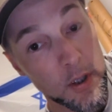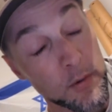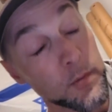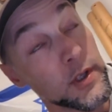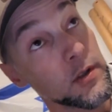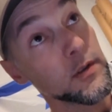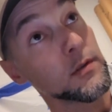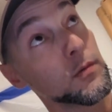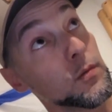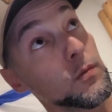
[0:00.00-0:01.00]
or
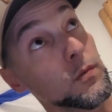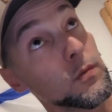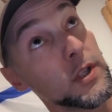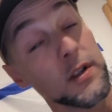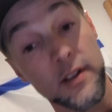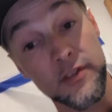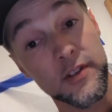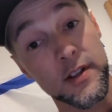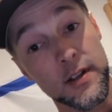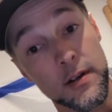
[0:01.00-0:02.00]

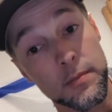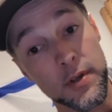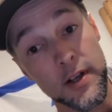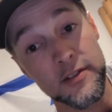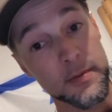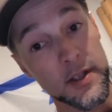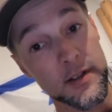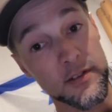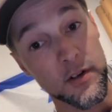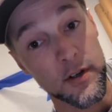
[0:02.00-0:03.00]
realistic
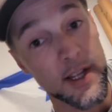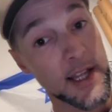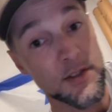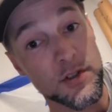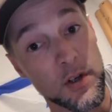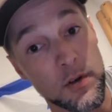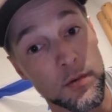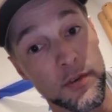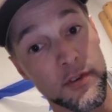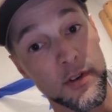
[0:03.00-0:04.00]
prospects are Caden
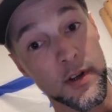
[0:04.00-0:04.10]
Jones,